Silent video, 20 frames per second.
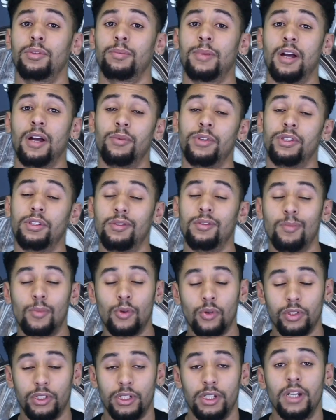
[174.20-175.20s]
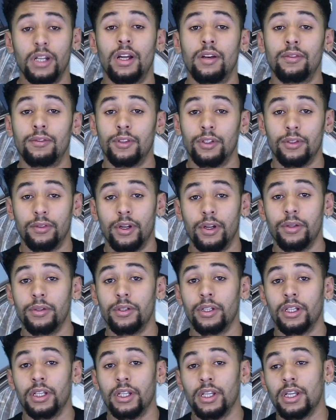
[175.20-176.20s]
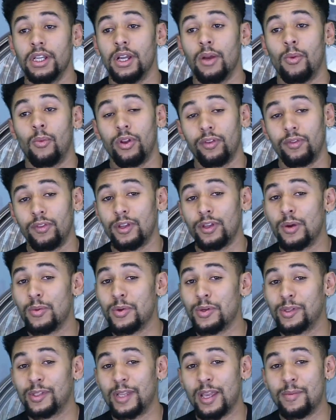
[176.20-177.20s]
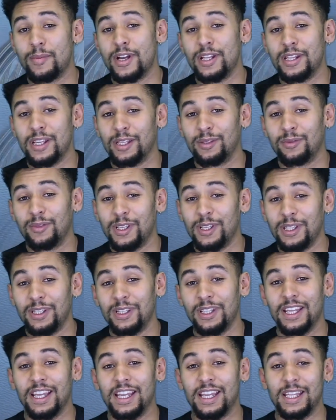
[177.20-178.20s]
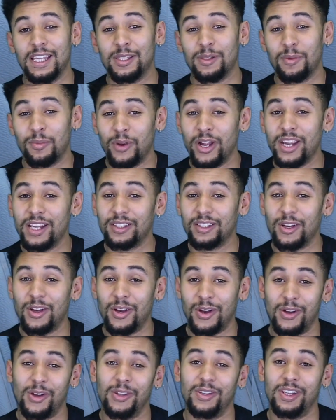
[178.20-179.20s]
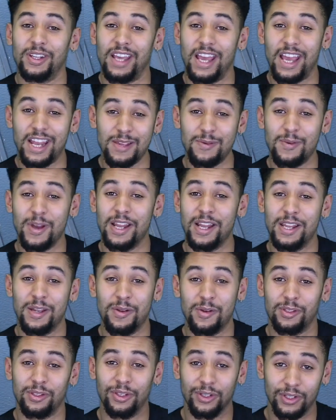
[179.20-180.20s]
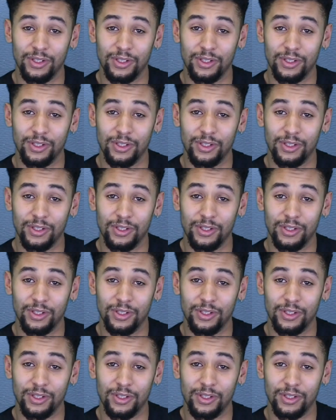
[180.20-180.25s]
horsepower, which is more than enough for the road. One thing I will say about the SV is the brakes aren't anywhere near as